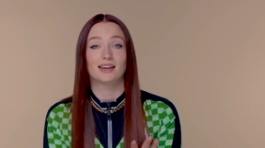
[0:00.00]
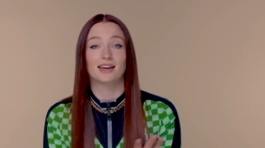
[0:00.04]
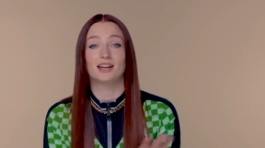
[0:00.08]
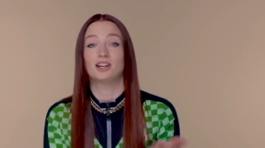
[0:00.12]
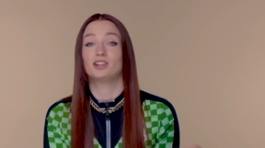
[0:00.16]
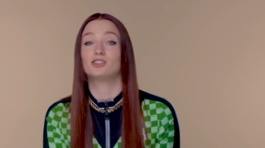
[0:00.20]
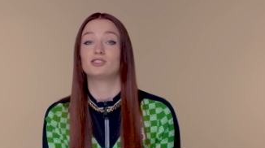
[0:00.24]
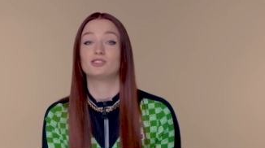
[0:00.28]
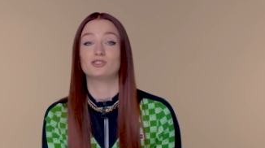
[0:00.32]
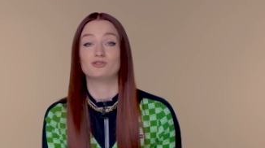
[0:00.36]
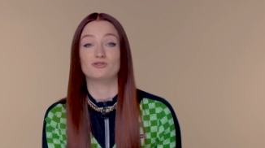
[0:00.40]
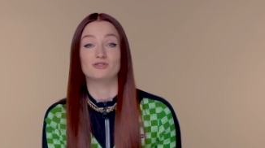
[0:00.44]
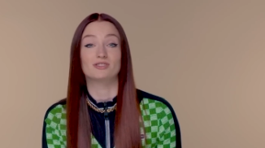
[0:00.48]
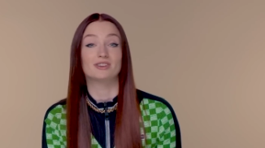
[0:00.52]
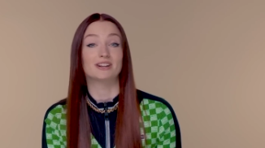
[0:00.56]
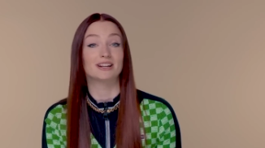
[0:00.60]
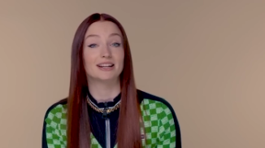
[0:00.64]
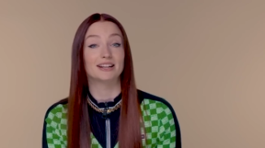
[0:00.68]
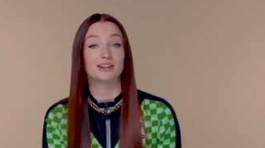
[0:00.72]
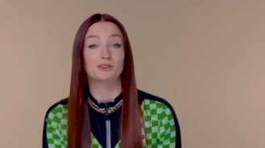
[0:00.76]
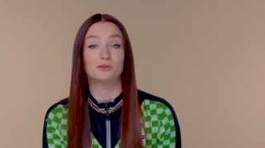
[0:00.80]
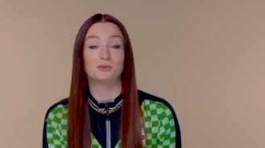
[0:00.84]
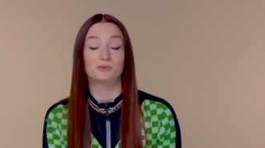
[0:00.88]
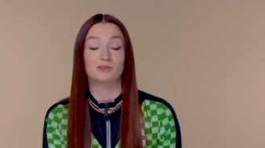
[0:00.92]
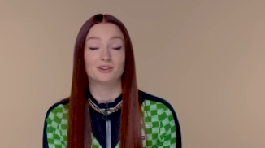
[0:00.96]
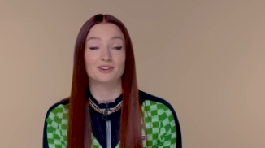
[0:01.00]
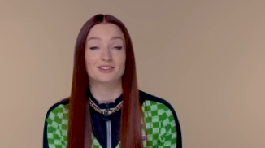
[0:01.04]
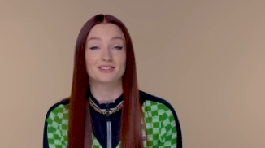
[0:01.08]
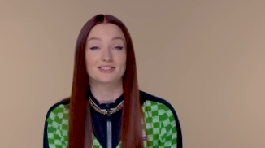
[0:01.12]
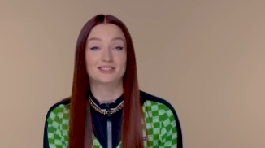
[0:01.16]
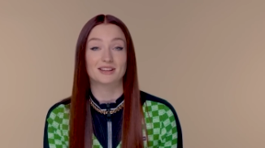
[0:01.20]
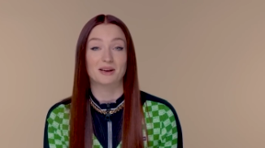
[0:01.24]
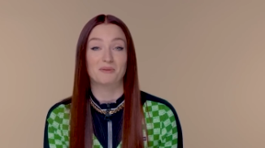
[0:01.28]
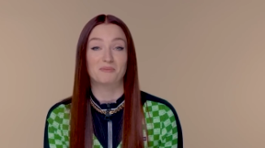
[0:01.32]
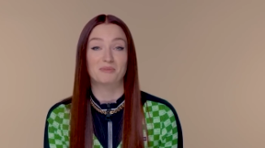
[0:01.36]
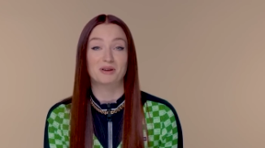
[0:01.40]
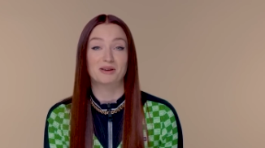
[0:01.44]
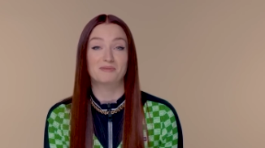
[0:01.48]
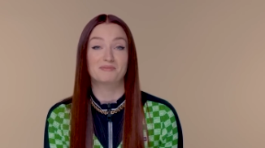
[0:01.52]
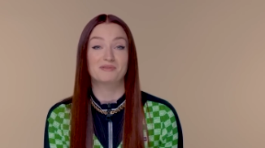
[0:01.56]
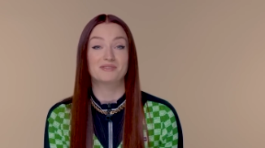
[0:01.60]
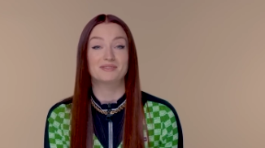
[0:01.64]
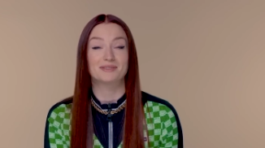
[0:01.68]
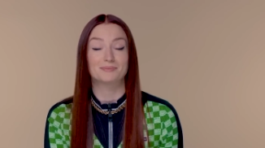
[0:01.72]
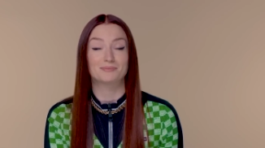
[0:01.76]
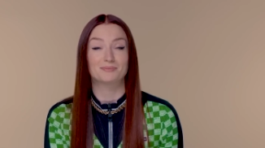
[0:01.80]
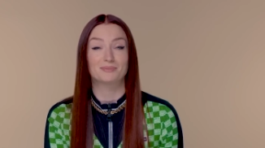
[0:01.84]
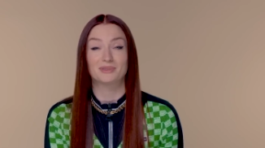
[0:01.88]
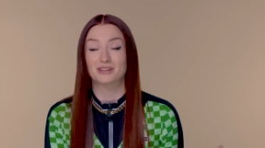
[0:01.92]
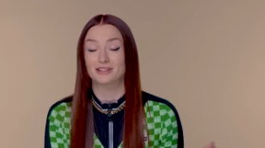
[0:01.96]
it looks really cool on some
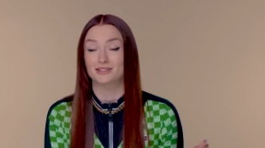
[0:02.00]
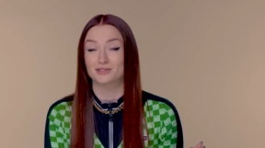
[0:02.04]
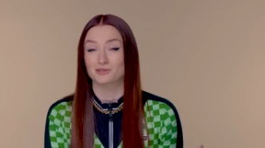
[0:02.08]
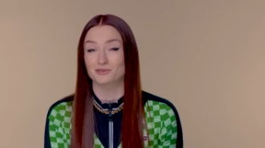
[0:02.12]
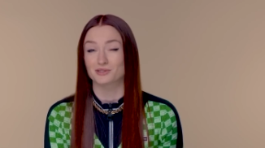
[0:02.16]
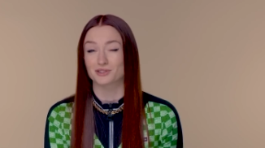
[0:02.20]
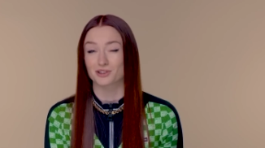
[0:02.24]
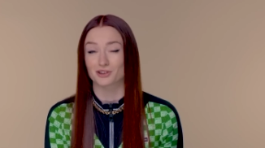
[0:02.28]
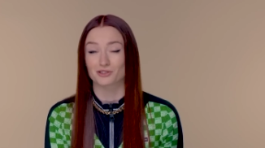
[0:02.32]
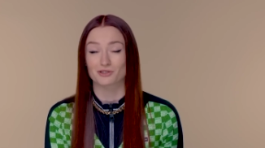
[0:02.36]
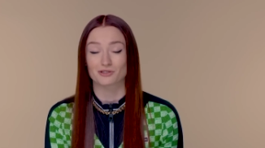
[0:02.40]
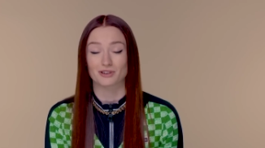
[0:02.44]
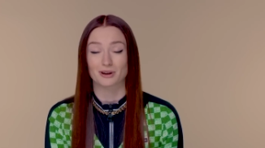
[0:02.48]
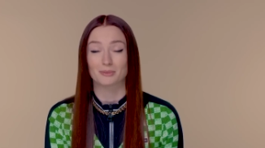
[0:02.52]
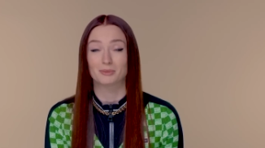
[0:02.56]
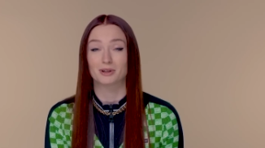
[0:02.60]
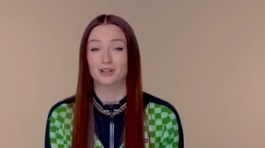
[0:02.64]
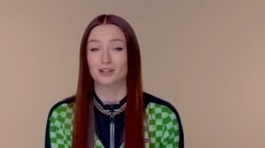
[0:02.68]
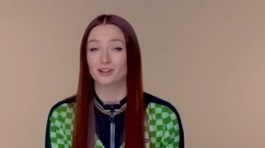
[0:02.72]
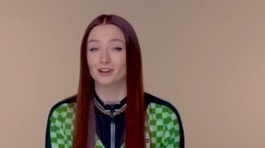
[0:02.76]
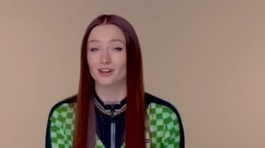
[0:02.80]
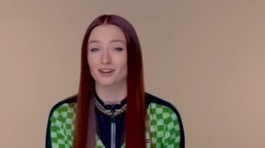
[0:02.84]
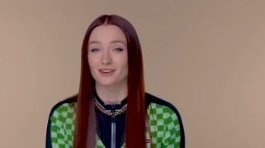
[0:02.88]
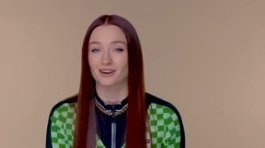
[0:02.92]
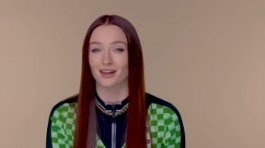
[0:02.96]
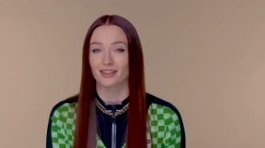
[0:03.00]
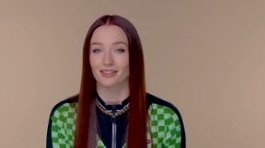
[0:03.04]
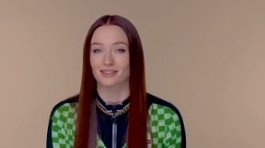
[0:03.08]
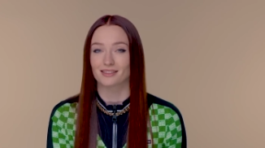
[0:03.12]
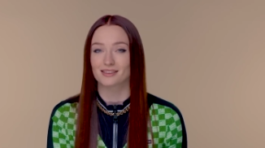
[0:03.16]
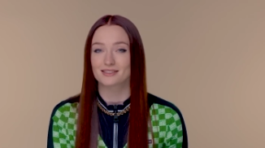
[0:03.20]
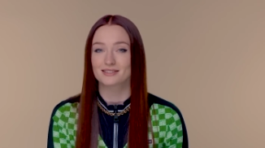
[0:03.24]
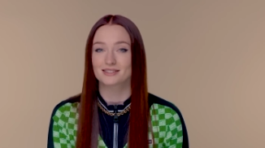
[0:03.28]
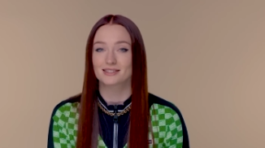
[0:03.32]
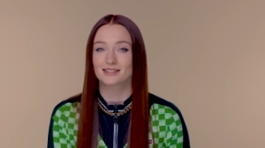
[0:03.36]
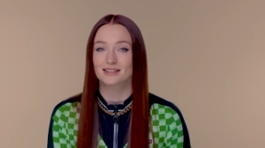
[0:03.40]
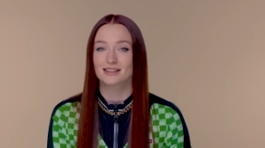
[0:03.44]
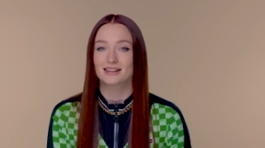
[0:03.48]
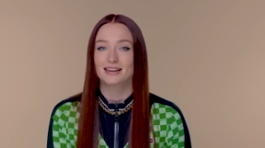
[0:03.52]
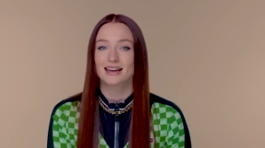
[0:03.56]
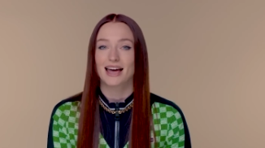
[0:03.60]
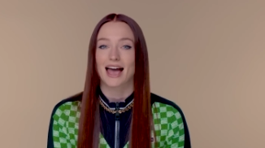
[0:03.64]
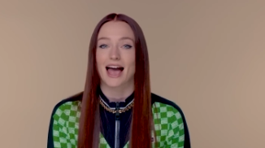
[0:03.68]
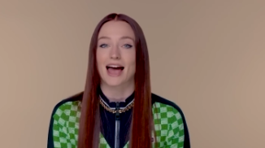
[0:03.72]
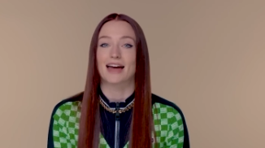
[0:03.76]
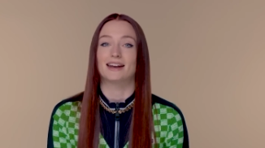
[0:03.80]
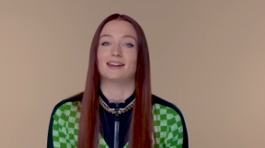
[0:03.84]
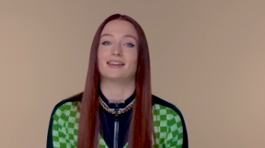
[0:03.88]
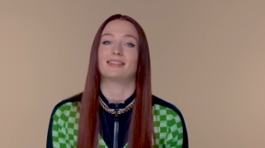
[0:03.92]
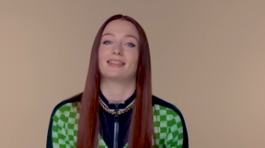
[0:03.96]
people, but it's also criminal on others,
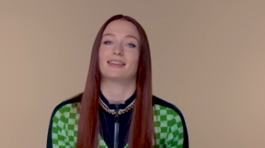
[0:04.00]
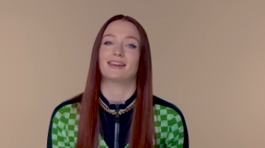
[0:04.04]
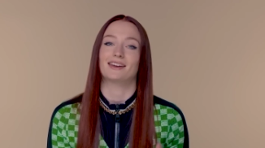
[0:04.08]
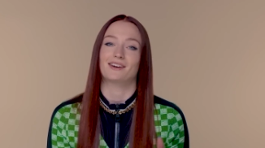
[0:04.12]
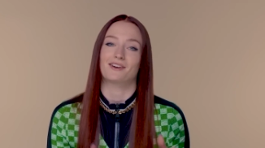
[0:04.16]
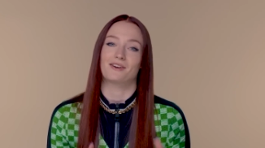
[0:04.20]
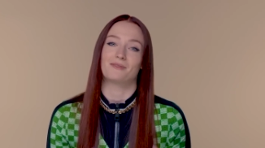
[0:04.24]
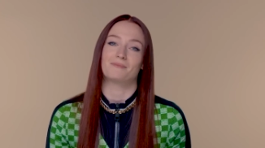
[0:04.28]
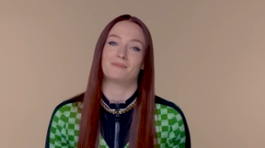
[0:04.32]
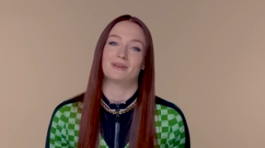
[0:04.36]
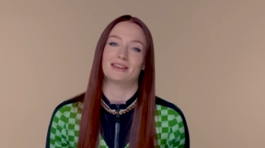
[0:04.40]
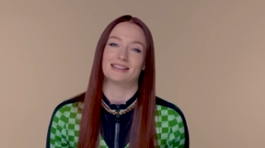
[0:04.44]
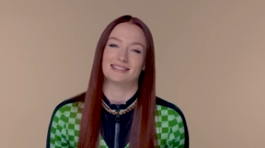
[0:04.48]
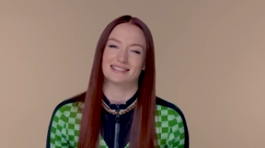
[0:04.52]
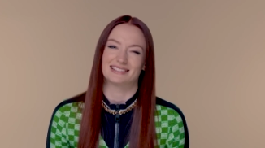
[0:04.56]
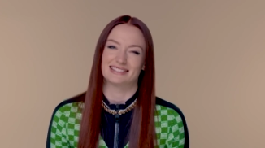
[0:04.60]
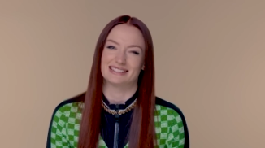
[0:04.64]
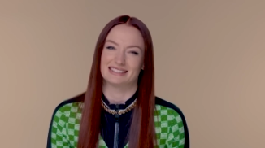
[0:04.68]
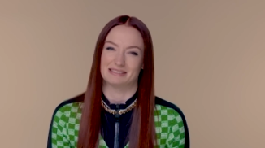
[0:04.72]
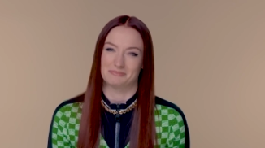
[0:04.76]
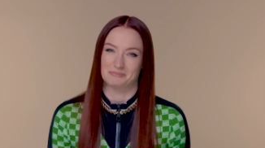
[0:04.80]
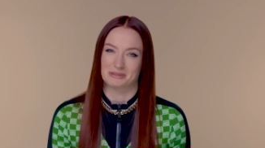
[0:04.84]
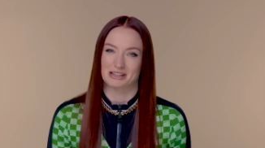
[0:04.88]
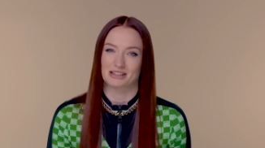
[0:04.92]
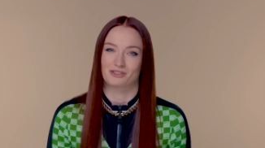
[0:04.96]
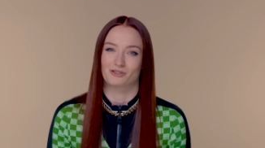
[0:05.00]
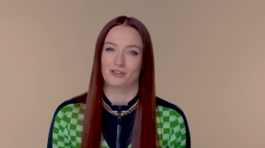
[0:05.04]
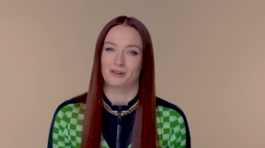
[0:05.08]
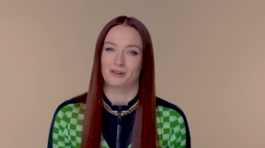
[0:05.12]
and I think on me it's a little bit